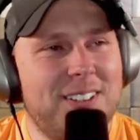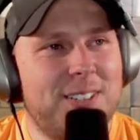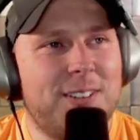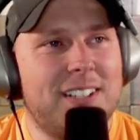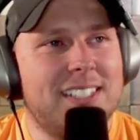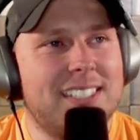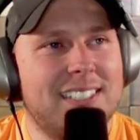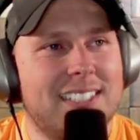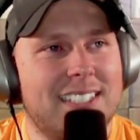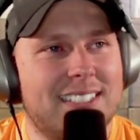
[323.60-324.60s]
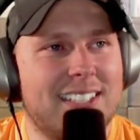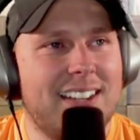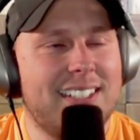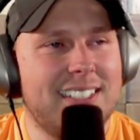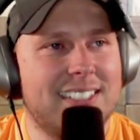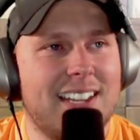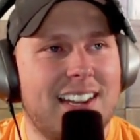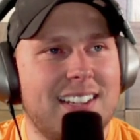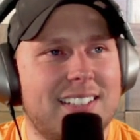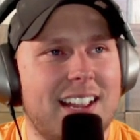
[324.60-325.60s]
Oh, exciting
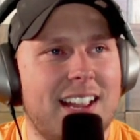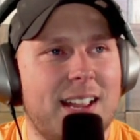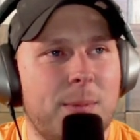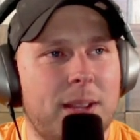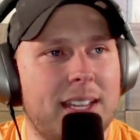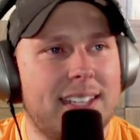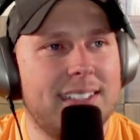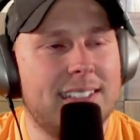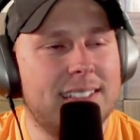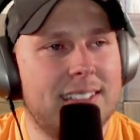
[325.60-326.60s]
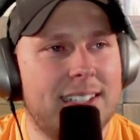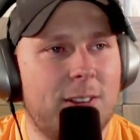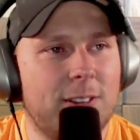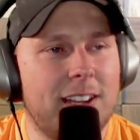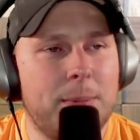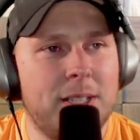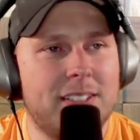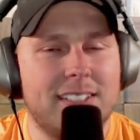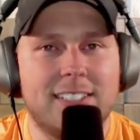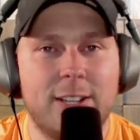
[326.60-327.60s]
time, and on
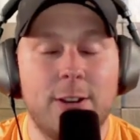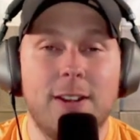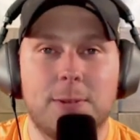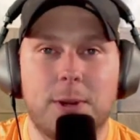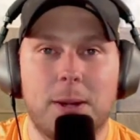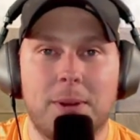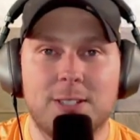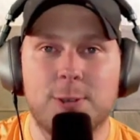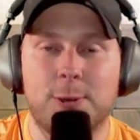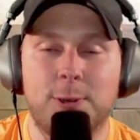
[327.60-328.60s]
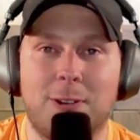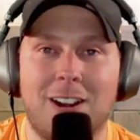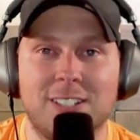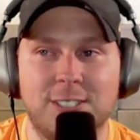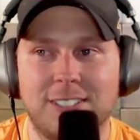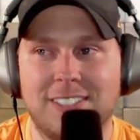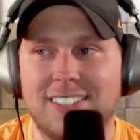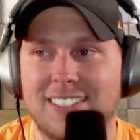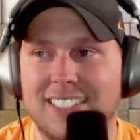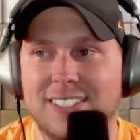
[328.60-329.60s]
ABC. So you don't have to worry about Jordan
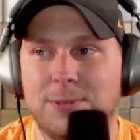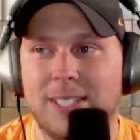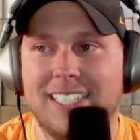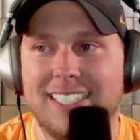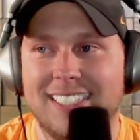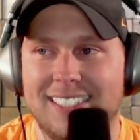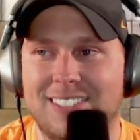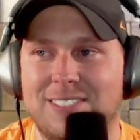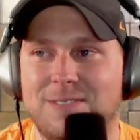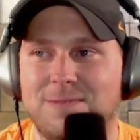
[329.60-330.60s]
Rodgers this weekend.